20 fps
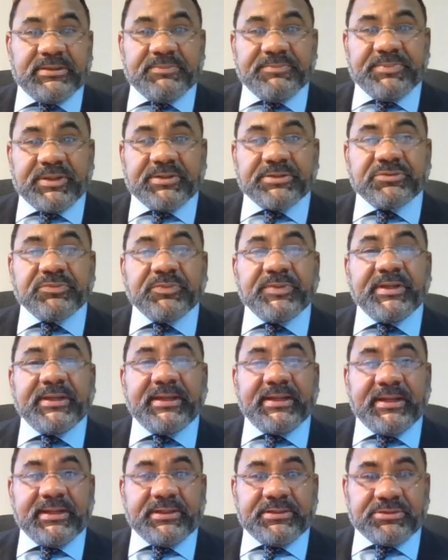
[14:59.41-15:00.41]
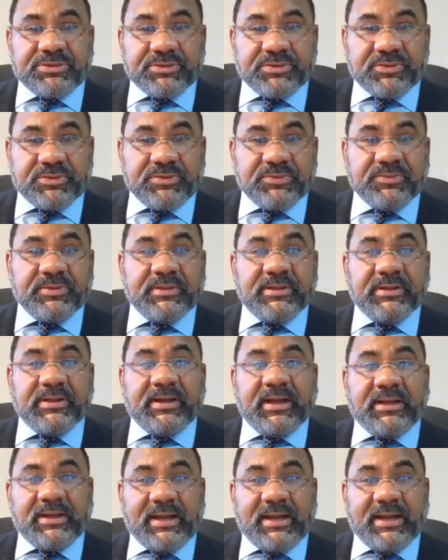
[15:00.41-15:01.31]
because we get into a